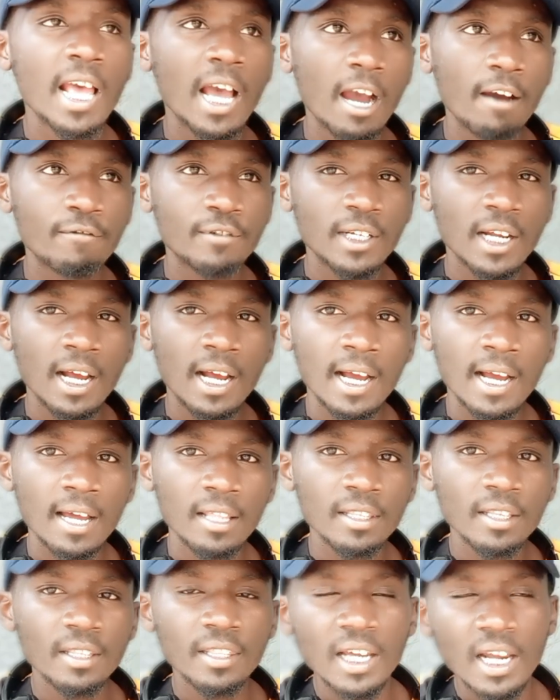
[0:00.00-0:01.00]

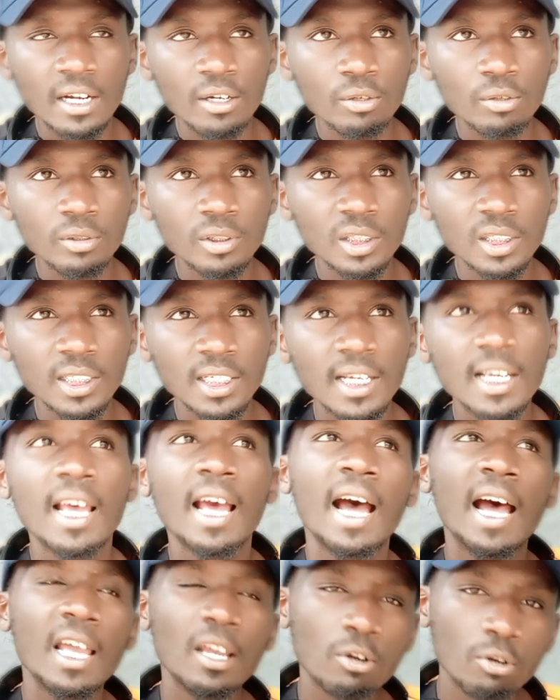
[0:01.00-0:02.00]
After the third note,
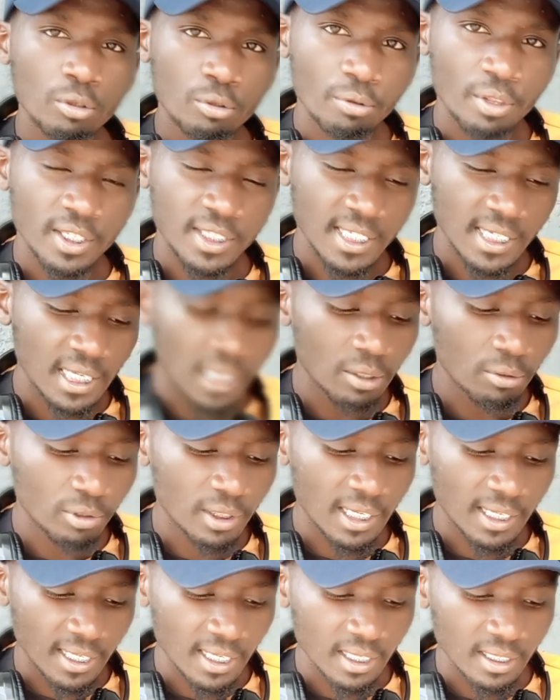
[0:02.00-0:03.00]
I go to the second note
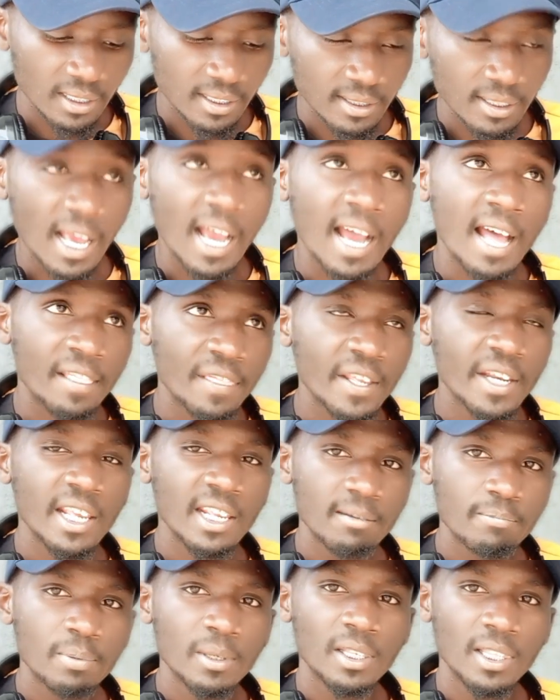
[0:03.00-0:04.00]
again, and then I
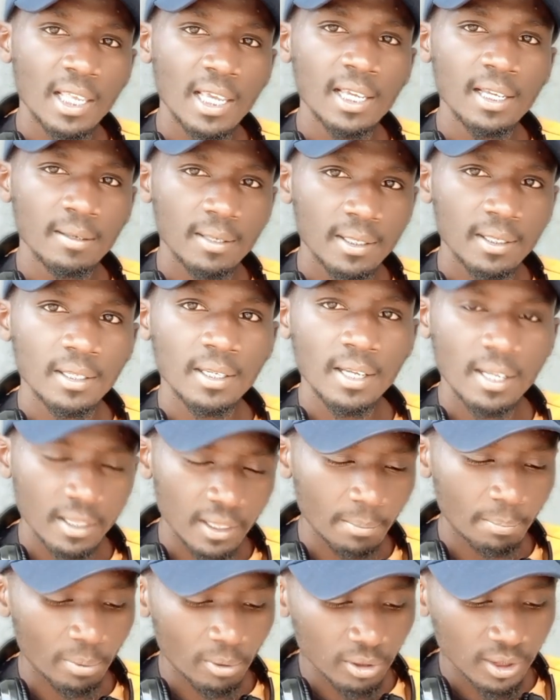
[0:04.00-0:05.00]
repeat the
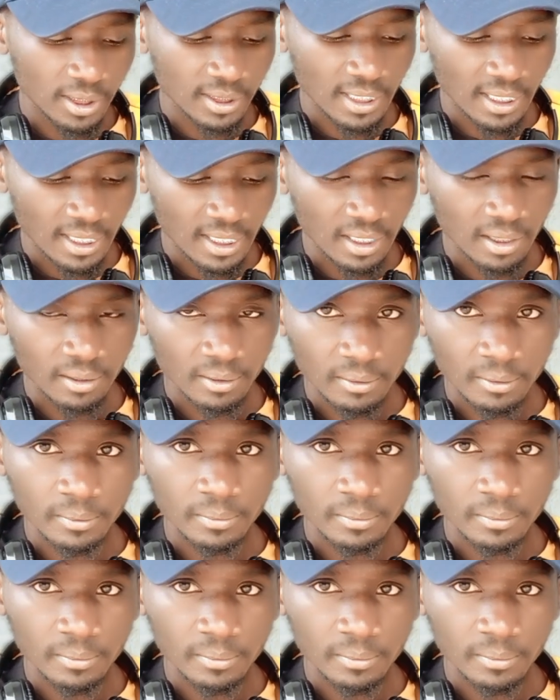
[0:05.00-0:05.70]
process again.